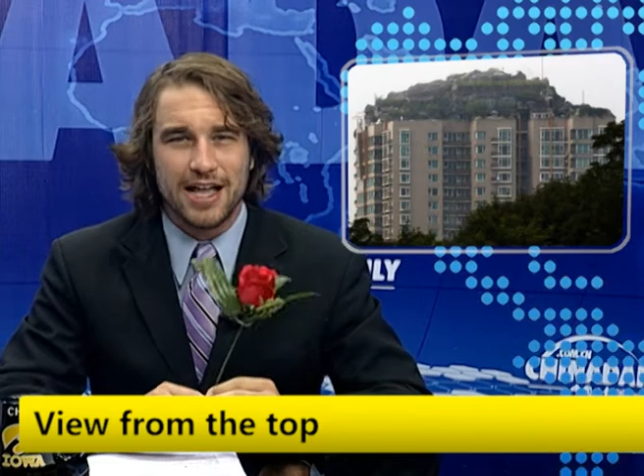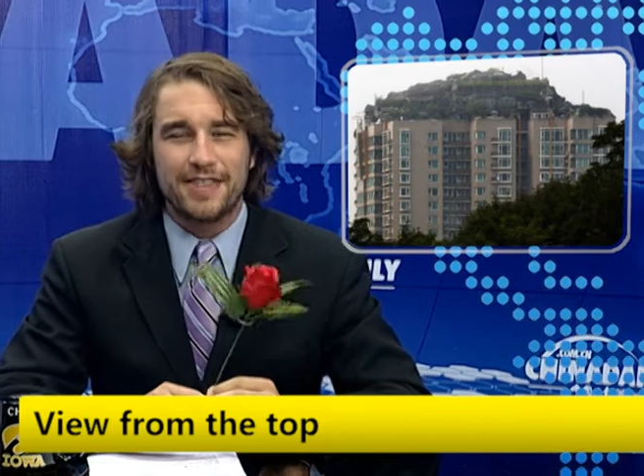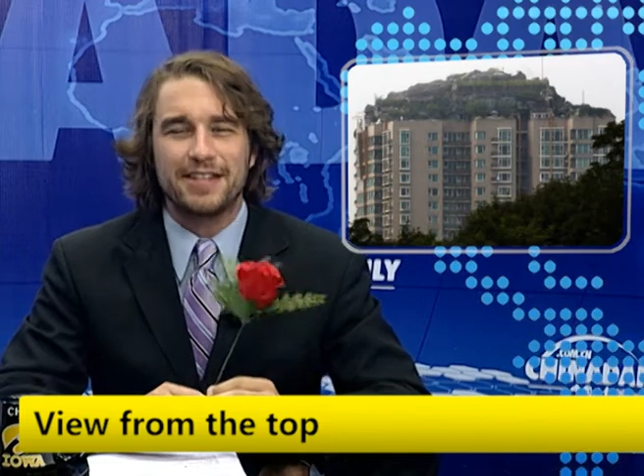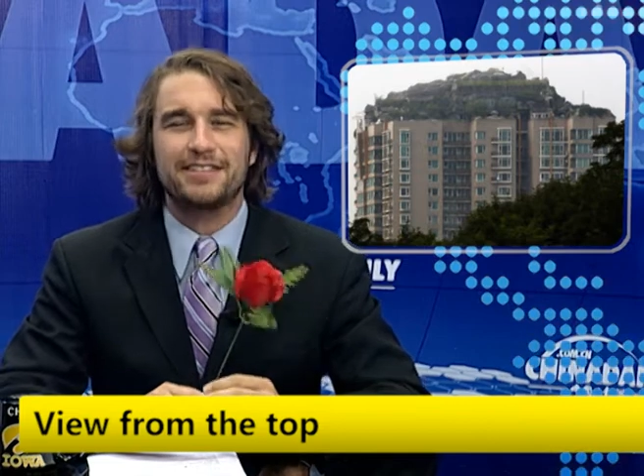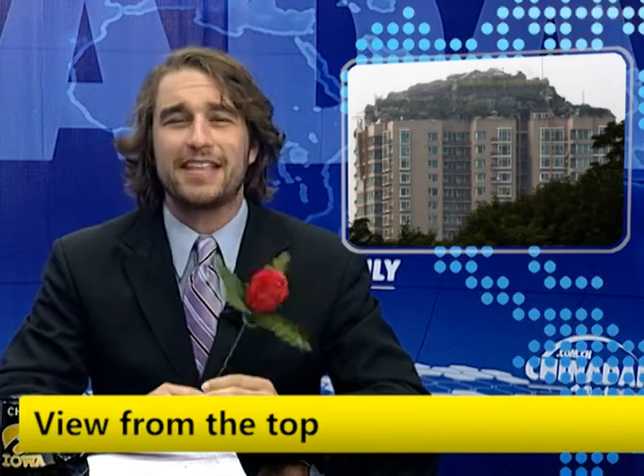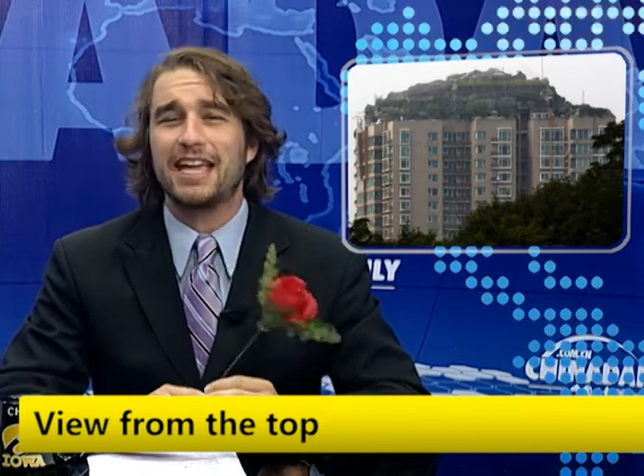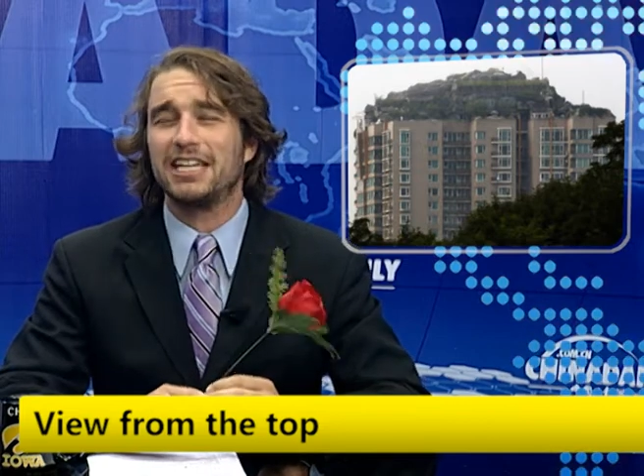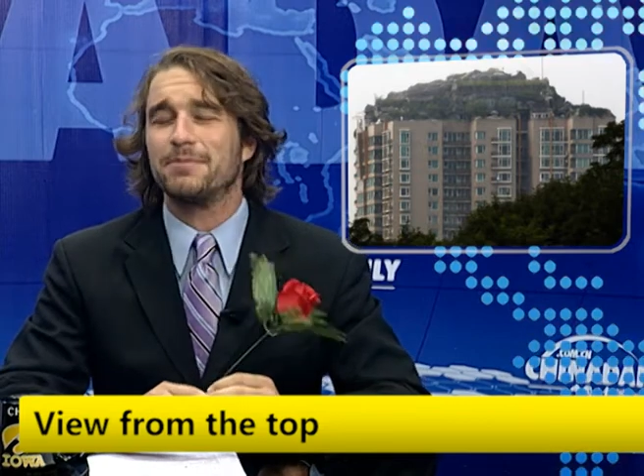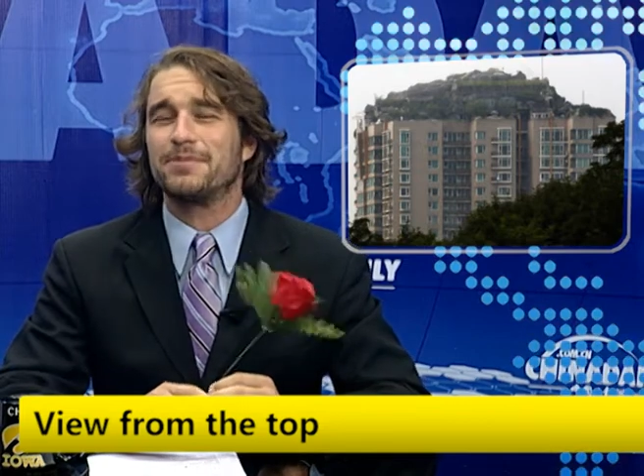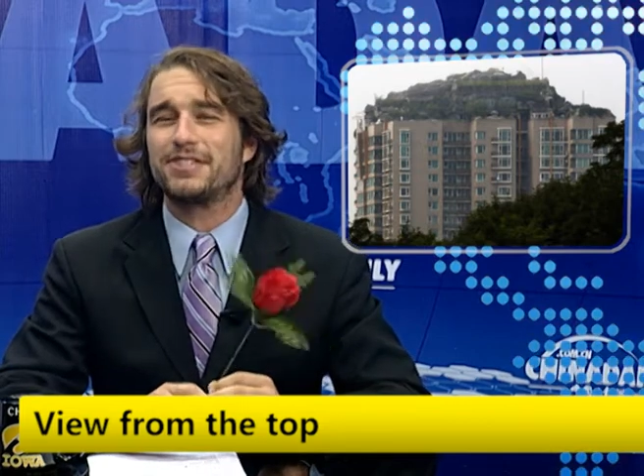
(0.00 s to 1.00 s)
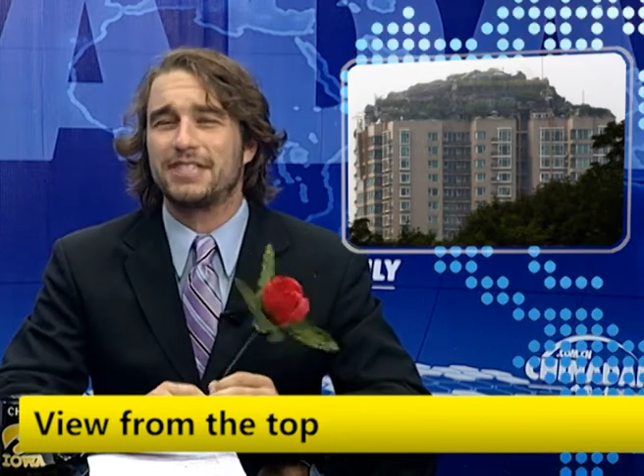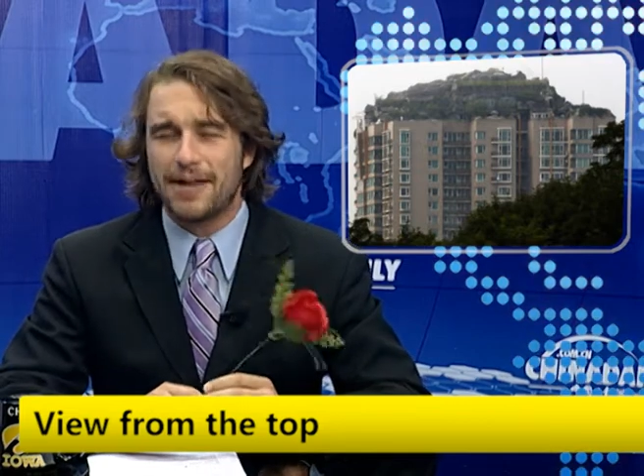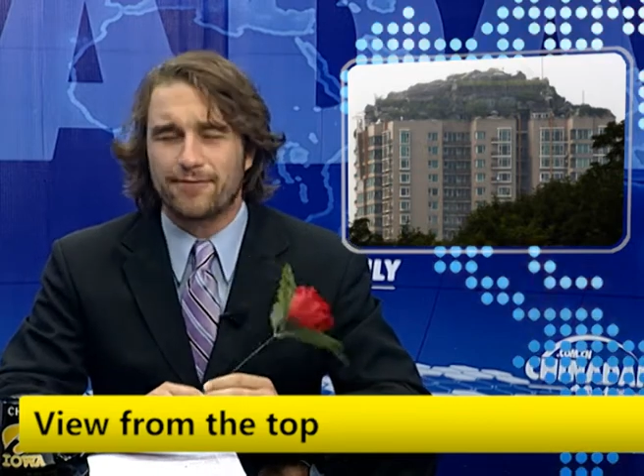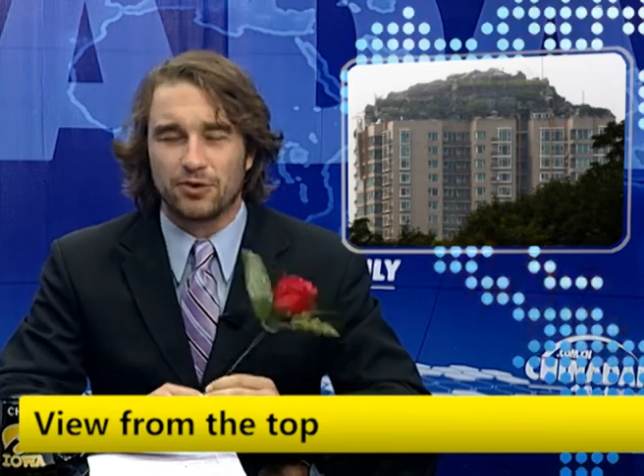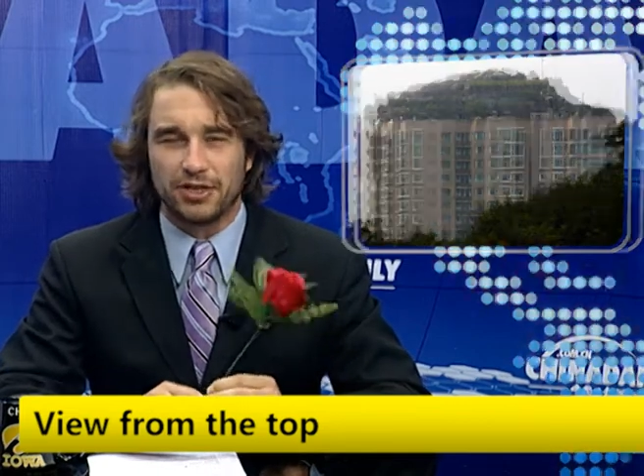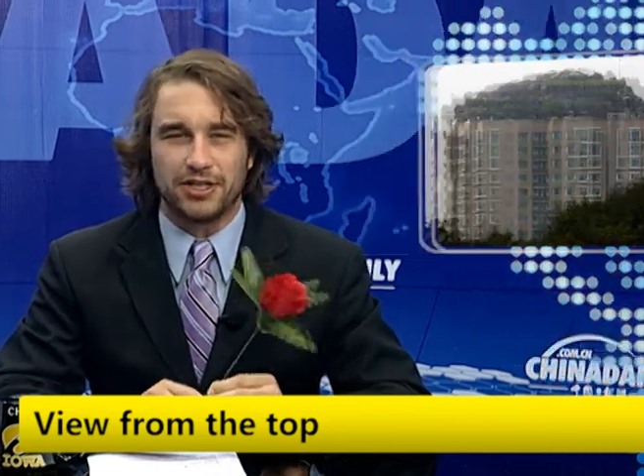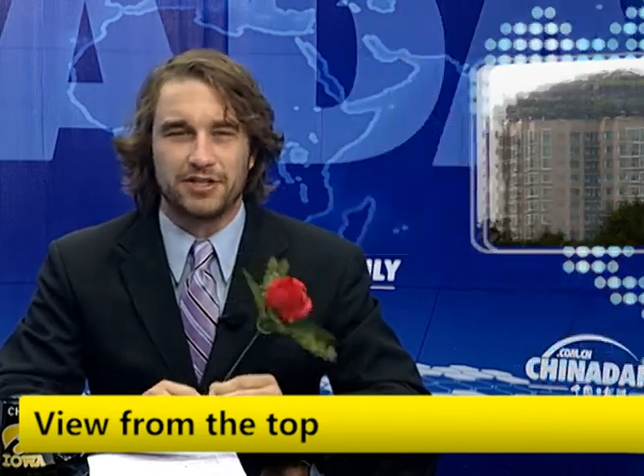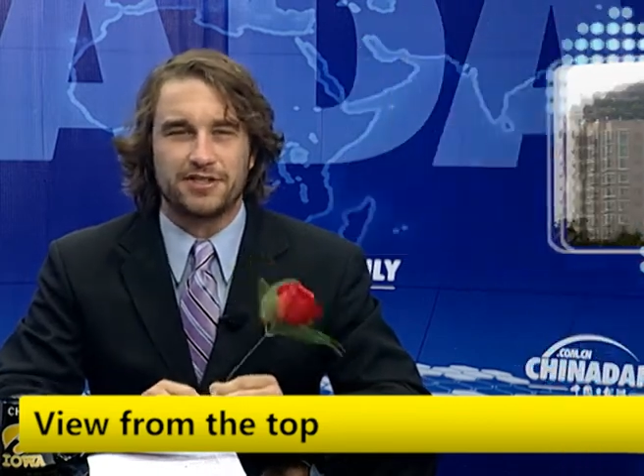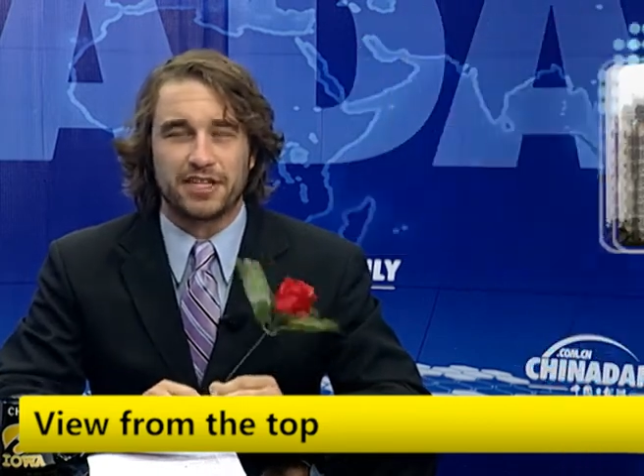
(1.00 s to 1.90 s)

that has taken him several years to